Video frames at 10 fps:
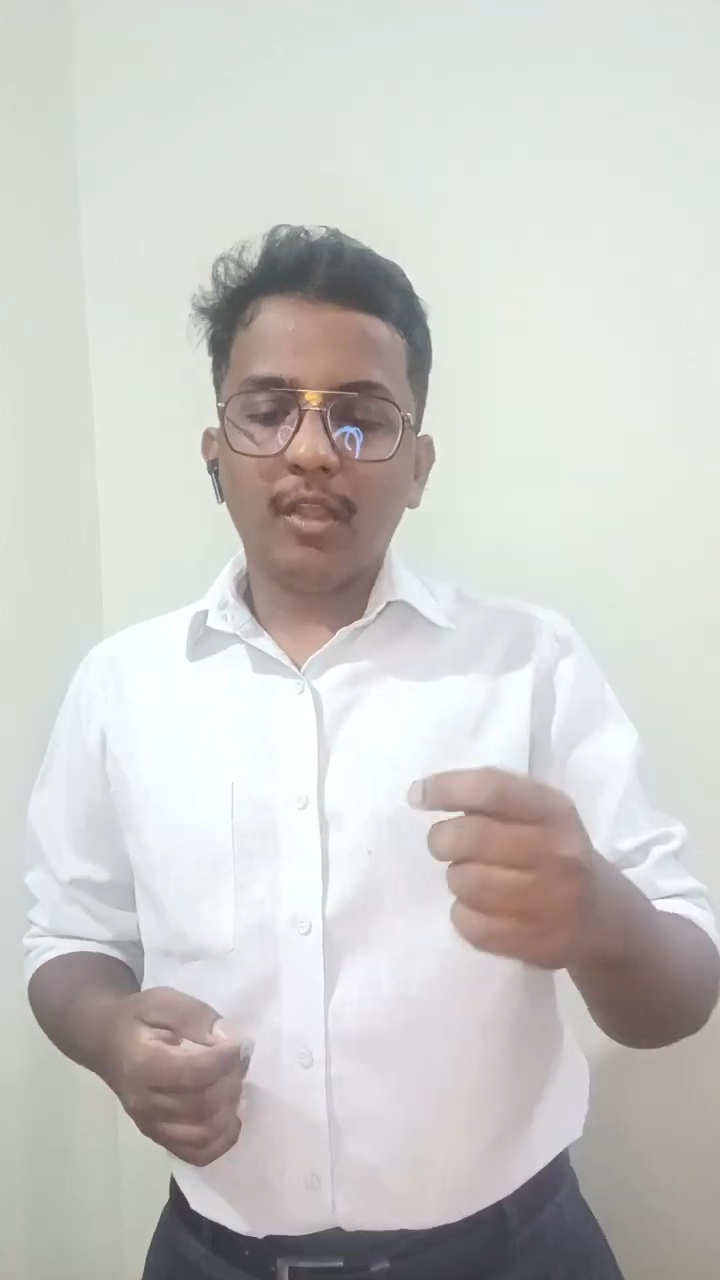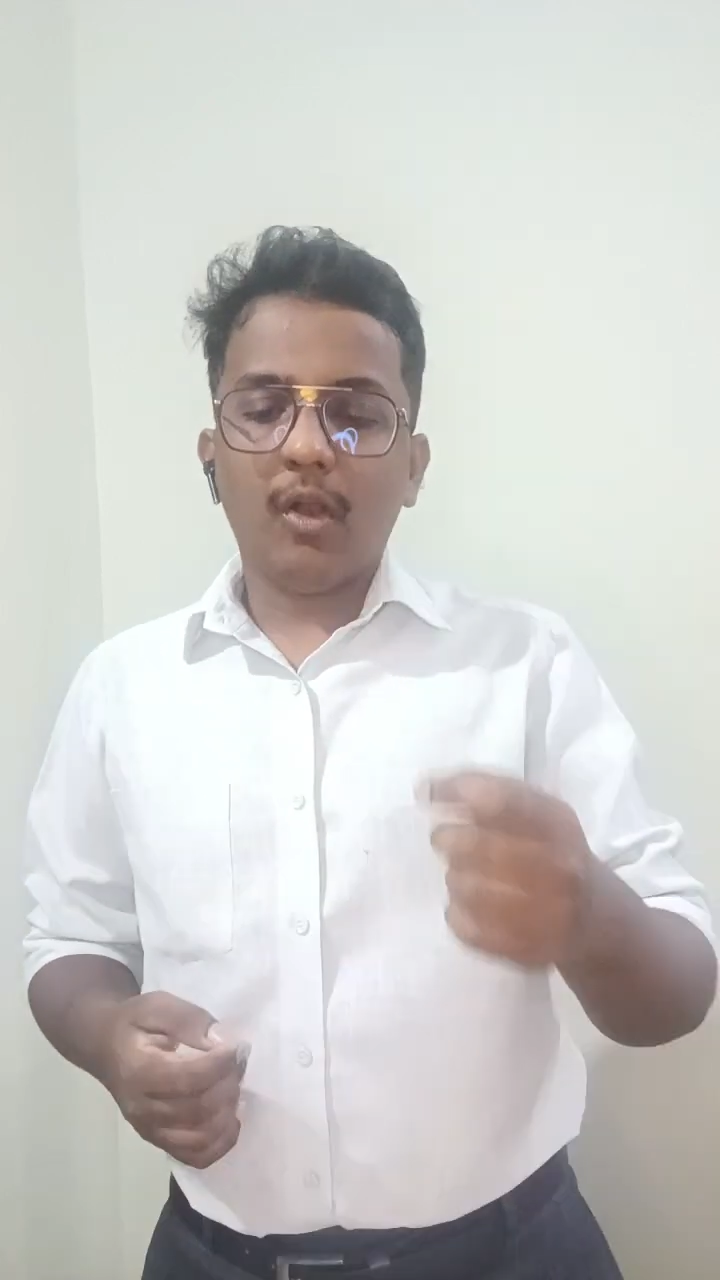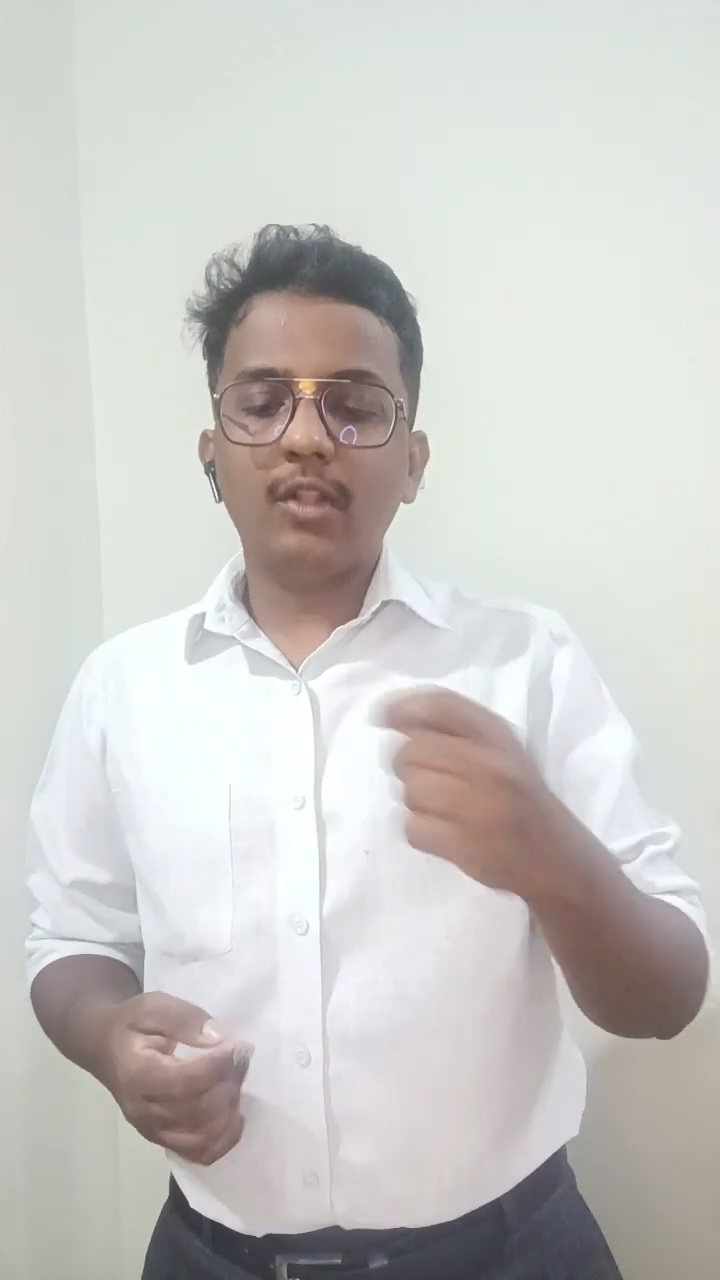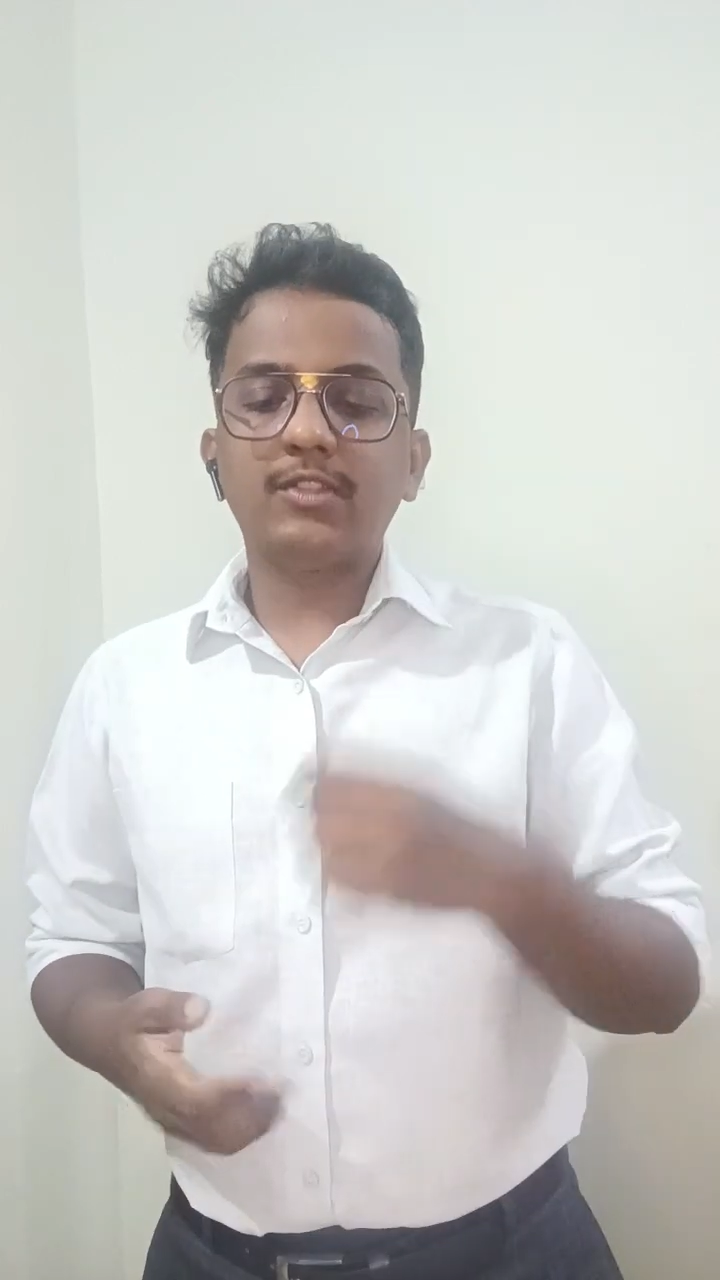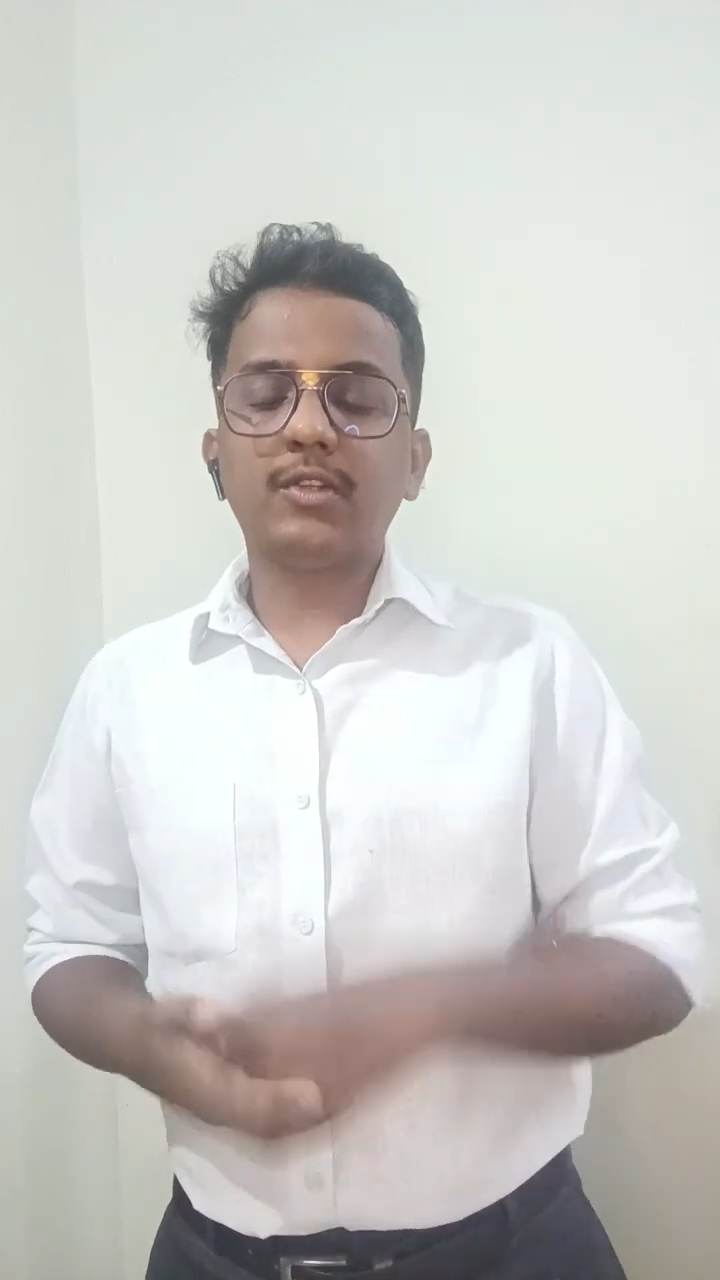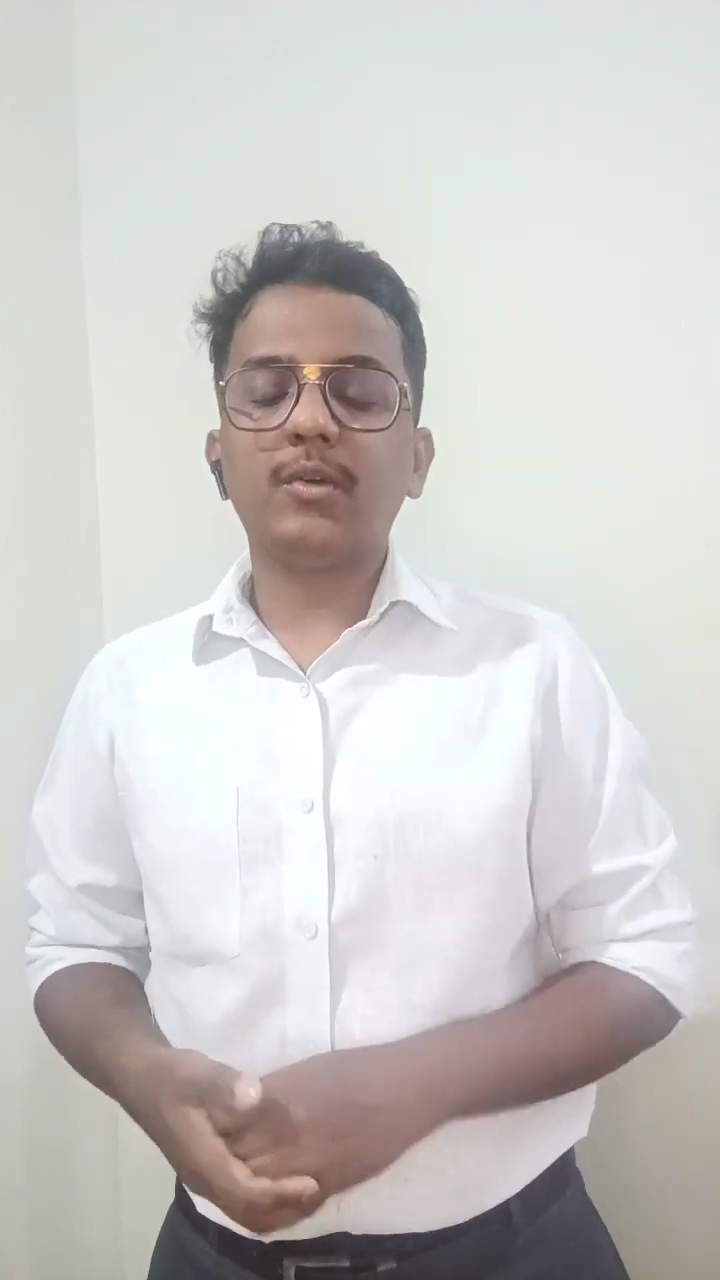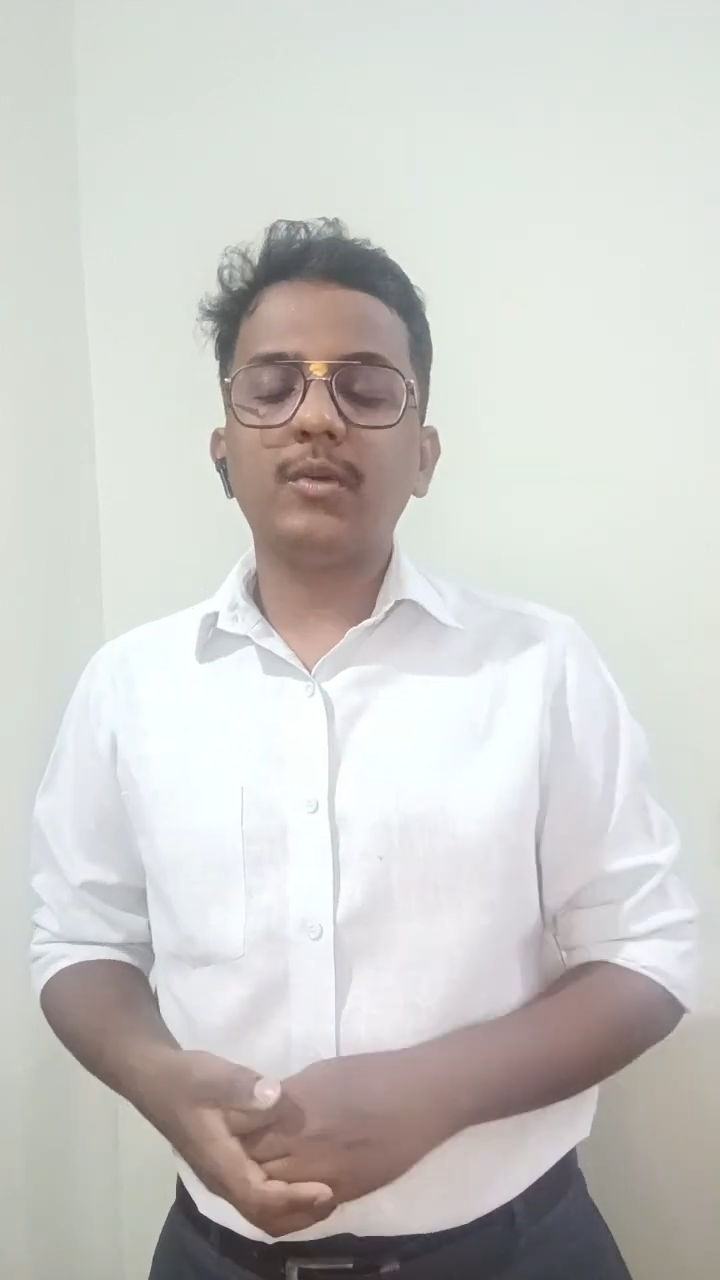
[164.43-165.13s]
also